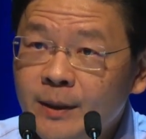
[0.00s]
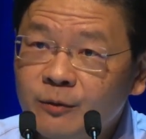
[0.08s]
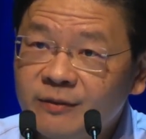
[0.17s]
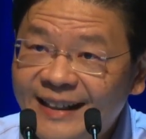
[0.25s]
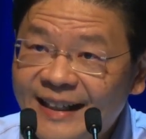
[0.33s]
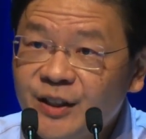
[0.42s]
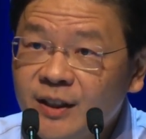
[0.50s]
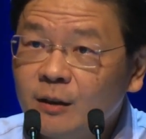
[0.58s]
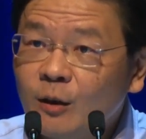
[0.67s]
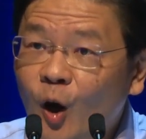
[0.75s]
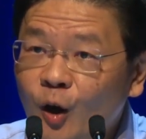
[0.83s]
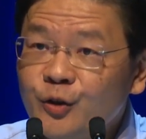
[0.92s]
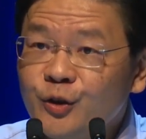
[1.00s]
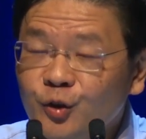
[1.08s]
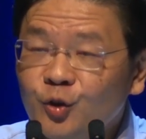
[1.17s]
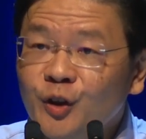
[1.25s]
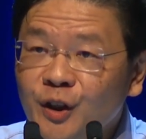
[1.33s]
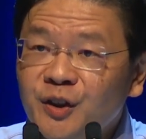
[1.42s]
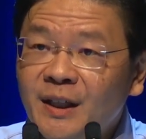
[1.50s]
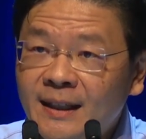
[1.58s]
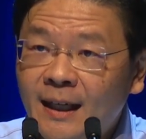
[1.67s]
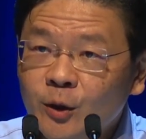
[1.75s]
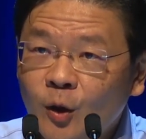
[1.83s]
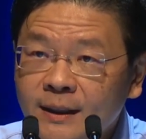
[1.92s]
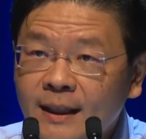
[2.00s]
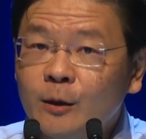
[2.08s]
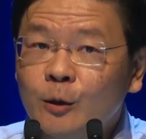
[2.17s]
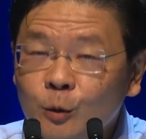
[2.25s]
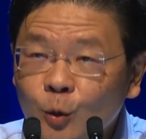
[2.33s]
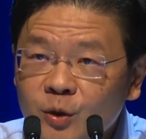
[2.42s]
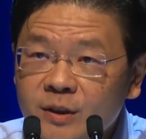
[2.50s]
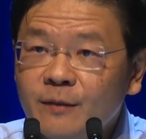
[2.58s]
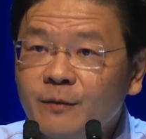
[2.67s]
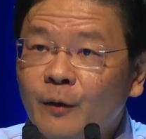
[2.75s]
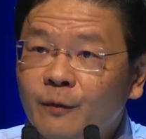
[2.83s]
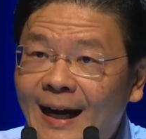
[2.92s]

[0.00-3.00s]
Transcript: racial consciousness and are not inclusive of